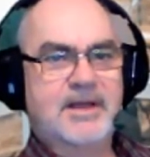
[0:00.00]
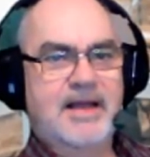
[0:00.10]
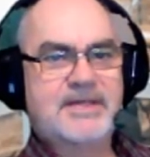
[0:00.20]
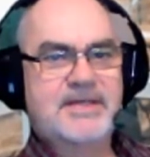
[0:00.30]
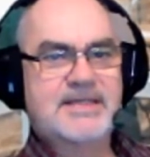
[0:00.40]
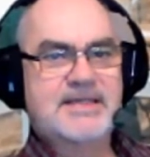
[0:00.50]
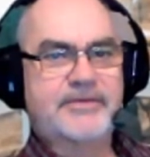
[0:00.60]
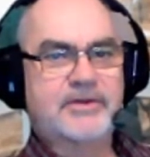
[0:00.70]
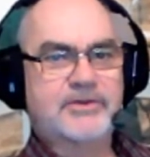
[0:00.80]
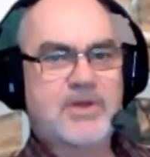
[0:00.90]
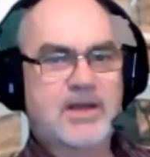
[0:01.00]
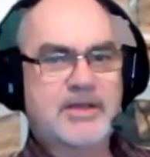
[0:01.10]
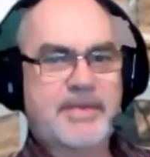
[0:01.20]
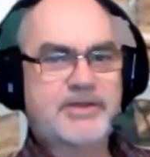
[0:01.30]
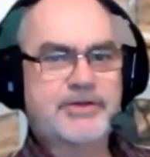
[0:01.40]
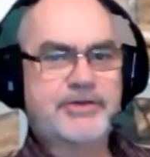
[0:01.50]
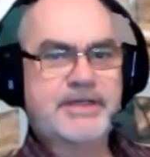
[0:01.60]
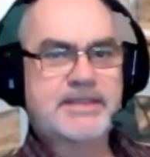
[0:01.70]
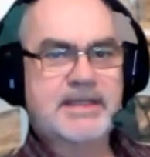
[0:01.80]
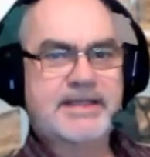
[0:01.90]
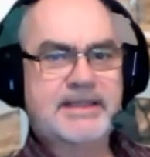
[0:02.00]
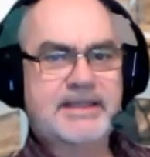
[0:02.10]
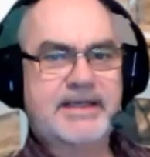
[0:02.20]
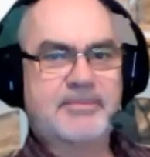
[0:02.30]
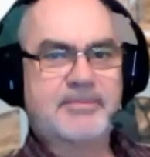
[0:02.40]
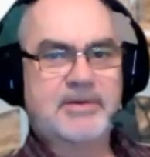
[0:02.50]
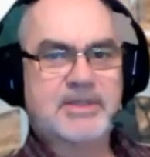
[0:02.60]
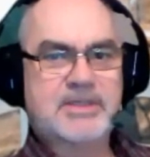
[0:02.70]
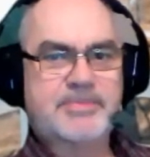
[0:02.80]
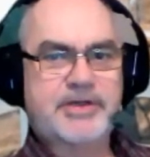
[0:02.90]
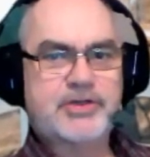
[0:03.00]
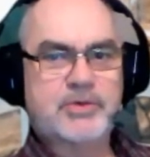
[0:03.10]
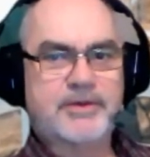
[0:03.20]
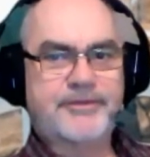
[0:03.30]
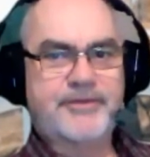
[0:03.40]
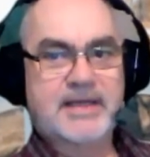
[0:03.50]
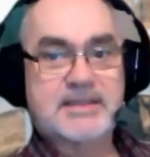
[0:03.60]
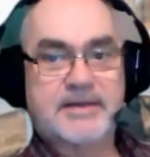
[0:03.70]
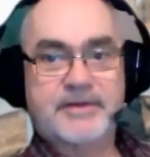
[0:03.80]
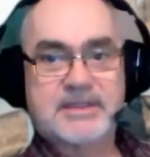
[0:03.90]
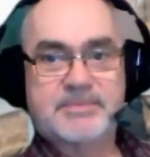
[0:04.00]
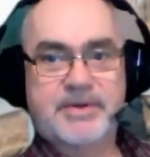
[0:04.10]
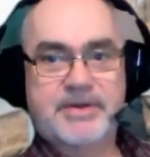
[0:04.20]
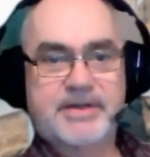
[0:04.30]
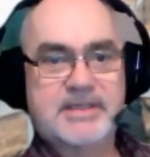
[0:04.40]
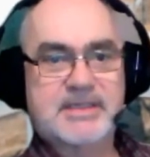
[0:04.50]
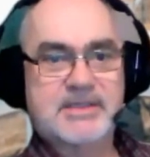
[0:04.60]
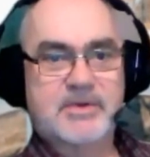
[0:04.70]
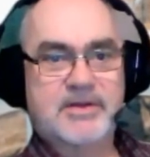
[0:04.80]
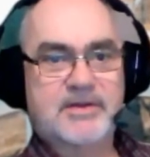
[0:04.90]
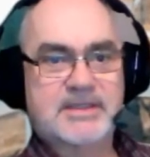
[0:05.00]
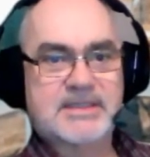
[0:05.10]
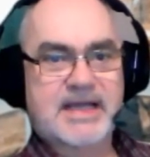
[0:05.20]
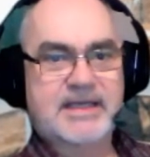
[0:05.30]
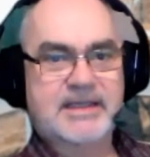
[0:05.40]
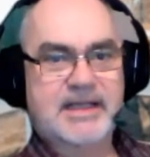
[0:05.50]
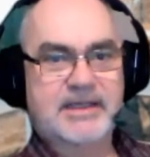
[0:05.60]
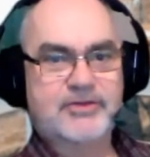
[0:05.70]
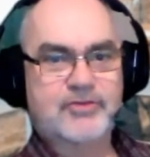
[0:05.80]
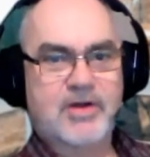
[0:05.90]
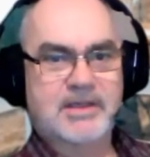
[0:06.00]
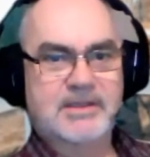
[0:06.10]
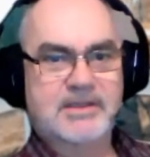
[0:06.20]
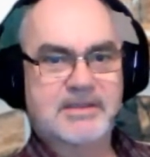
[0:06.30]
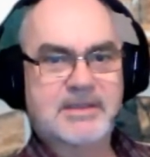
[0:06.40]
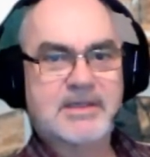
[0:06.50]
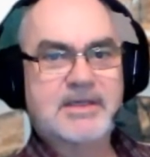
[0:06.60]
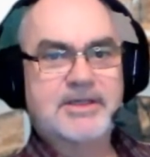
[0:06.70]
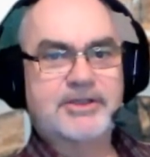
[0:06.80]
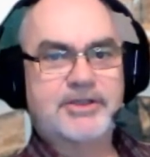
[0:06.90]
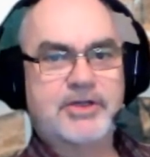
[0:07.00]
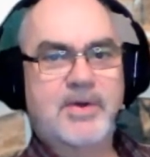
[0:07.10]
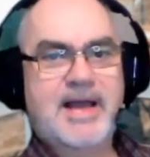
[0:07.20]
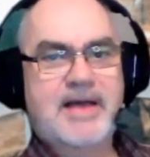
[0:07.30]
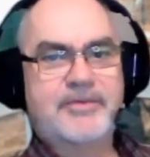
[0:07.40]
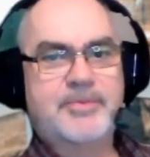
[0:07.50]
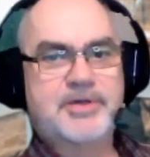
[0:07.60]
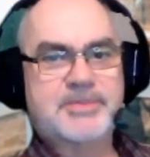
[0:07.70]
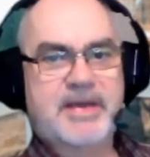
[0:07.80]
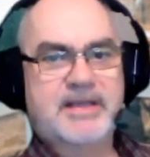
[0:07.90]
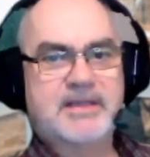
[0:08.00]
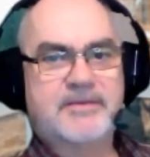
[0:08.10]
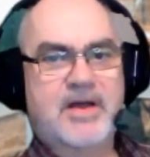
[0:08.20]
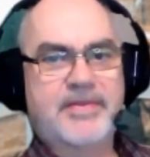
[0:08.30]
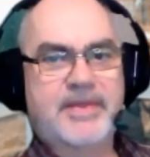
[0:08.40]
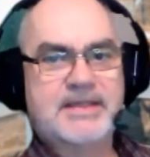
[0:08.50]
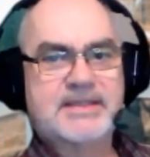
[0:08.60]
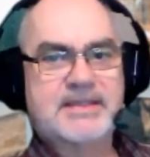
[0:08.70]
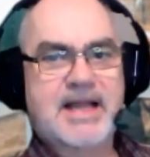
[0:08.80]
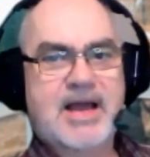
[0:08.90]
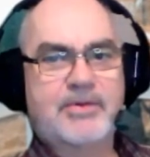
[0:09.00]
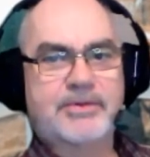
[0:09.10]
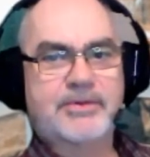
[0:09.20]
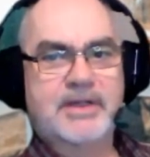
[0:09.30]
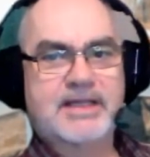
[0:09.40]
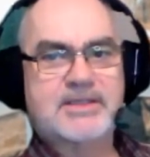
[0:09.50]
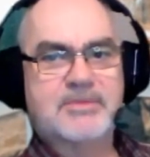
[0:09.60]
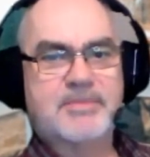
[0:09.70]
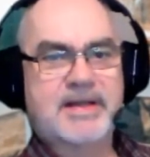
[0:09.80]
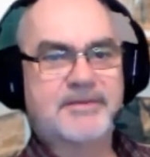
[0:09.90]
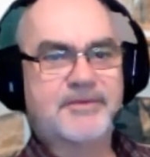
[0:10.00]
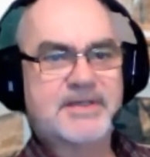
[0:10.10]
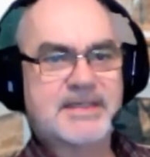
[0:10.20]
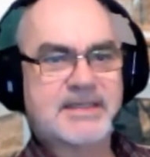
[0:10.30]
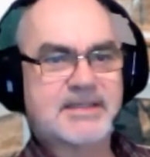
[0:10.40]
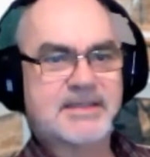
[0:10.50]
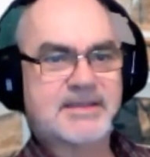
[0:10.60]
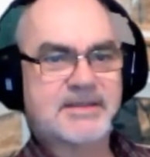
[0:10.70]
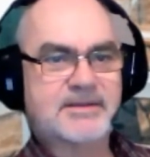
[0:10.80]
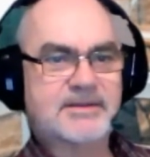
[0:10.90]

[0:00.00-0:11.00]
I've seen several documentaries lately about the spiritual effects of experiences with psychedelic drugs. Do you have a perspective on this and how it relates to metaphysics?